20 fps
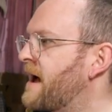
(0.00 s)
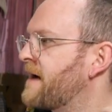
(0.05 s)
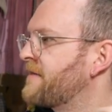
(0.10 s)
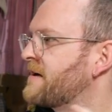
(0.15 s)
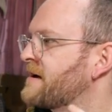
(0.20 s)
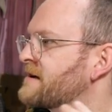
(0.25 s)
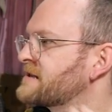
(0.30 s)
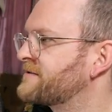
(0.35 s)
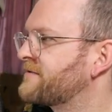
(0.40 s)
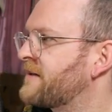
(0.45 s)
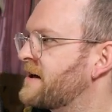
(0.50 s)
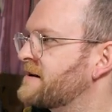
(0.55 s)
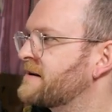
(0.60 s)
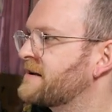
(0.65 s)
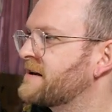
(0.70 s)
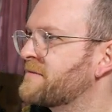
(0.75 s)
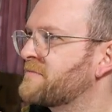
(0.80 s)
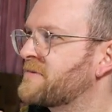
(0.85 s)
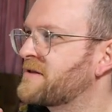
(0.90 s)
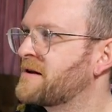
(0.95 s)
hair's
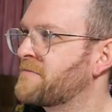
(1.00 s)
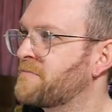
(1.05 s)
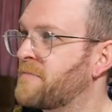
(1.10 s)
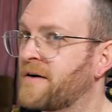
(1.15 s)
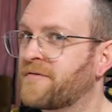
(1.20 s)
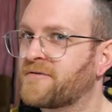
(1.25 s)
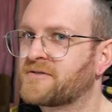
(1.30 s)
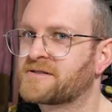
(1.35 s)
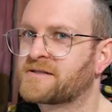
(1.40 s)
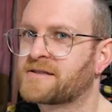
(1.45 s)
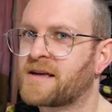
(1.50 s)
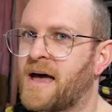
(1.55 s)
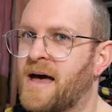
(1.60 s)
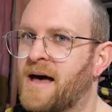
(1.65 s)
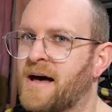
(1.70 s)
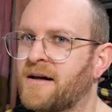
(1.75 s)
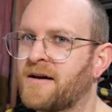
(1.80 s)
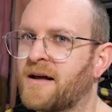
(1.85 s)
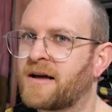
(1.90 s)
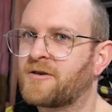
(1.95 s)
flattening it, but then it puffs
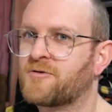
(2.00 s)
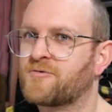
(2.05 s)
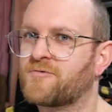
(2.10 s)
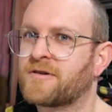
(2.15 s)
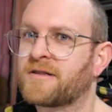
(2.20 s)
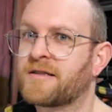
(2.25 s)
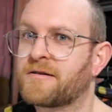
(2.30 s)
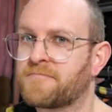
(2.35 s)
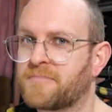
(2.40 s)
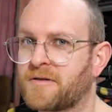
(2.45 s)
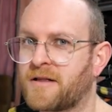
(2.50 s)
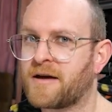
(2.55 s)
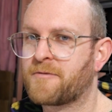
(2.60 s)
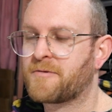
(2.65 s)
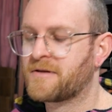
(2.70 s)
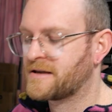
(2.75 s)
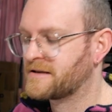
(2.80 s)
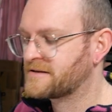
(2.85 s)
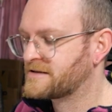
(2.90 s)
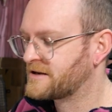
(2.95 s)
out. I could really play
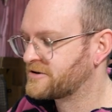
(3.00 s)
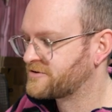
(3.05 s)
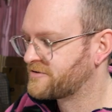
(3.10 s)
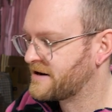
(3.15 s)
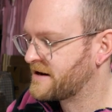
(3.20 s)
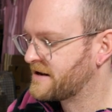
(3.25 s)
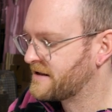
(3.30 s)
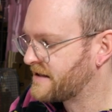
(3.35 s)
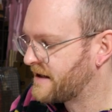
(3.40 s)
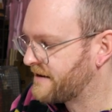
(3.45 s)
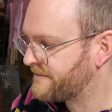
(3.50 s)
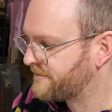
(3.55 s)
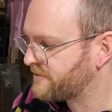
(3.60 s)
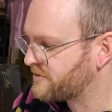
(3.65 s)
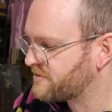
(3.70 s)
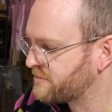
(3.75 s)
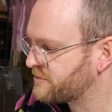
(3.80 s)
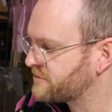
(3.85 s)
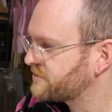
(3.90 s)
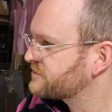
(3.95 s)
with exaggerating that for
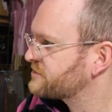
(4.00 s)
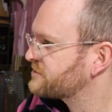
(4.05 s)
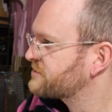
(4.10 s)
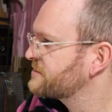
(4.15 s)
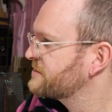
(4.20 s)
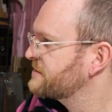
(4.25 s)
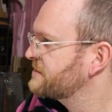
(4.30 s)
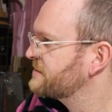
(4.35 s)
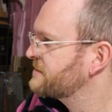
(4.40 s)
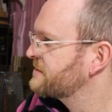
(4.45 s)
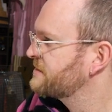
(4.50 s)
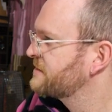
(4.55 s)
a portrait.